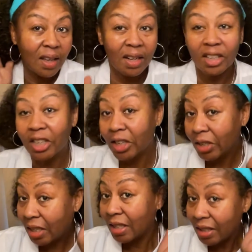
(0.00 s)

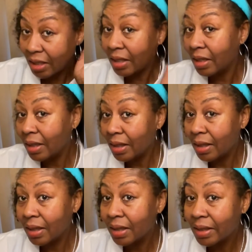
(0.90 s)
looking
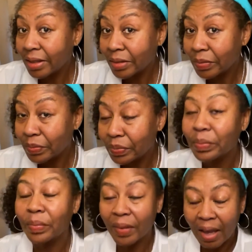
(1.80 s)
good.
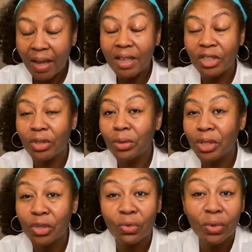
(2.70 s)
And the
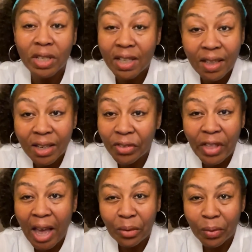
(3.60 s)
students really love
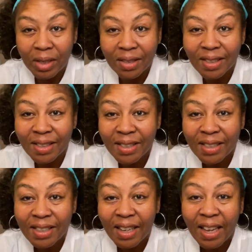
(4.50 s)
that one.
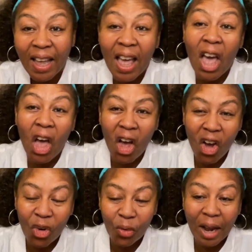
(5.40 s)

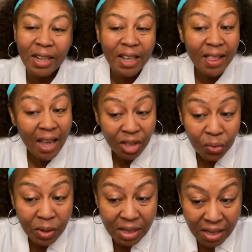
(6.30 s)
All right, the next
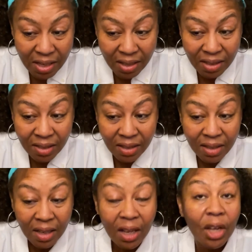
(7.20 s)
one is,
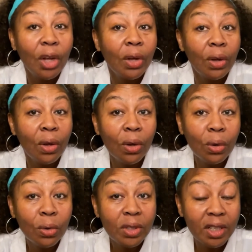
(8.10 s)

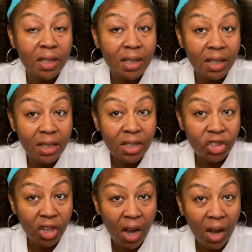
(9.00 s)
who did a good
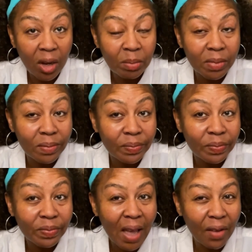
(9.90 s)
job?
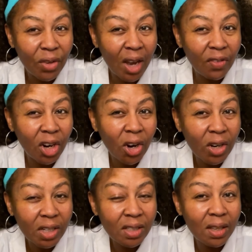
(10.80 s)
Have you ever
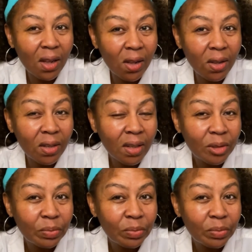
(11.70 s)
heard the song,